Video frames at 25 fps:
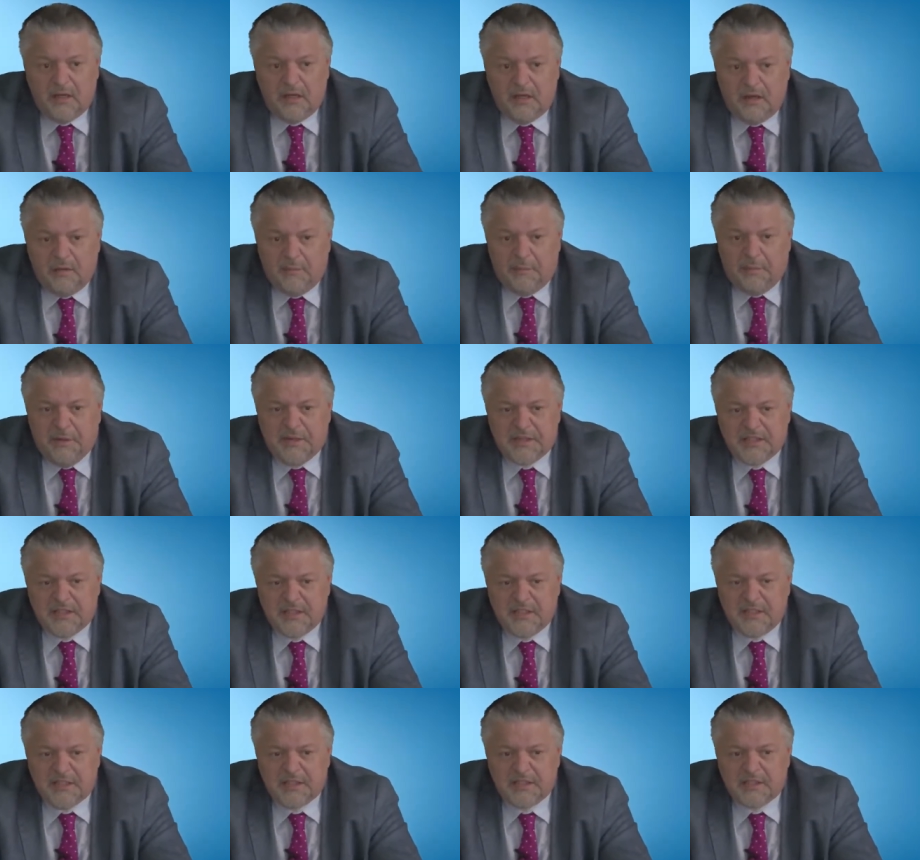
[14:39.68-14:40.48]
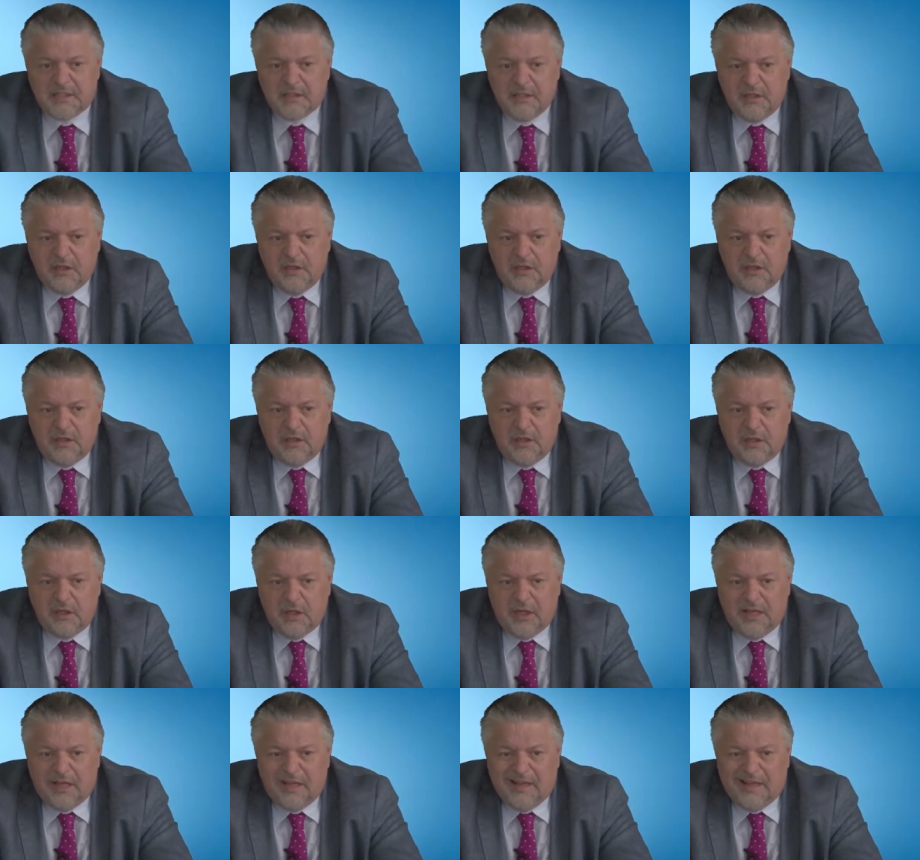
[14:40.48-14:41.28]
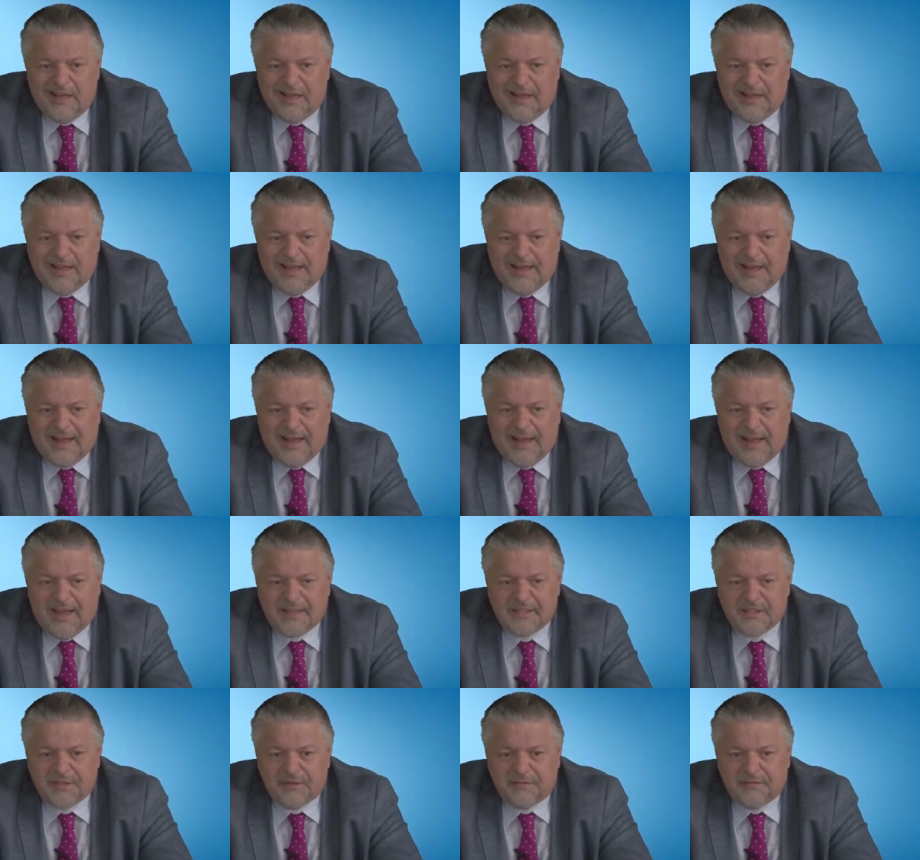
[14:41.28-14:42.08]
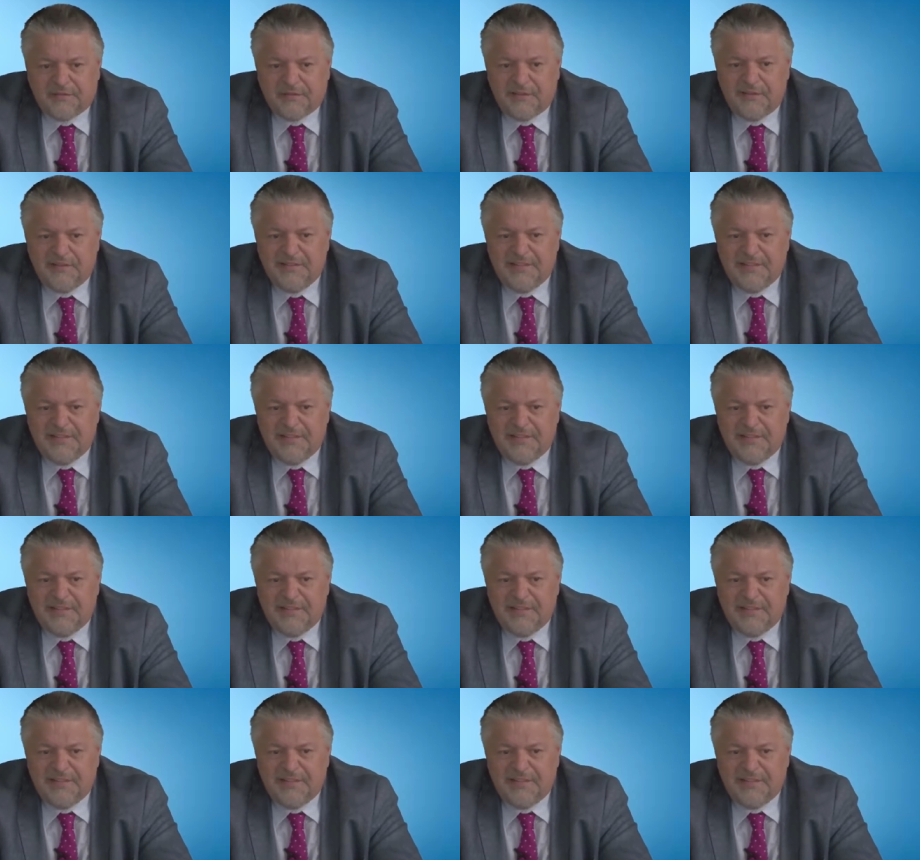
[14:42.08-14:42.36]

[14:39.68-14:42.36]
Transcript: a business as of